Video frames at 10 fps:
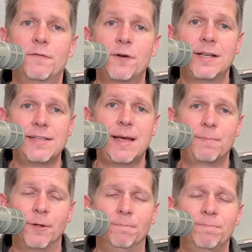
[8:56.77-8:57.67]
For
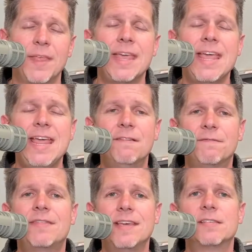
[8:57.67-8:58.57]
example,
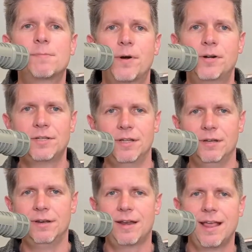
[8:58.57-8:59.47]
if this
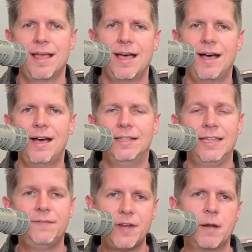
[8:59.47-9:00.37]
person
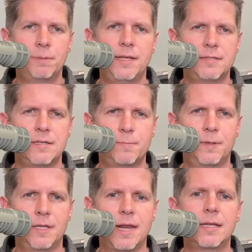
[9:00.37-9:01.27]
lived in a place that's
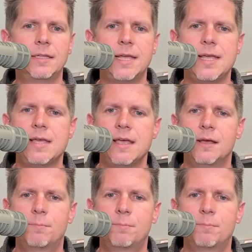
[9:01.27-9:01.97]
politically